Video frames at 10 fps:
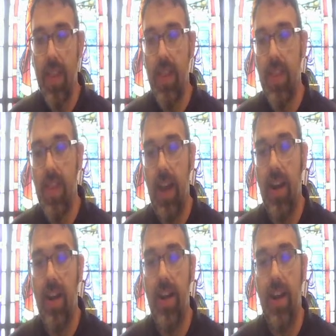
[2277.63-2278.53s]

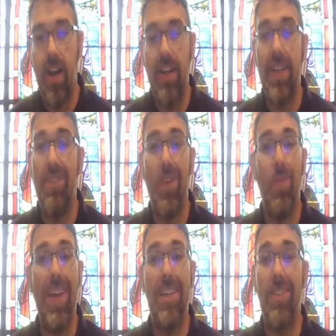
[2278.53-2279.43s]
there are different
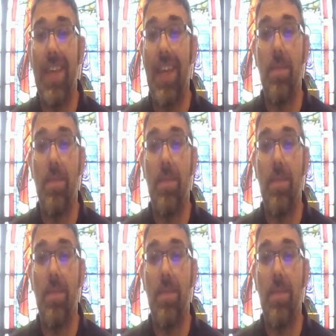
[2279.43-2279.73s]
ways. You can either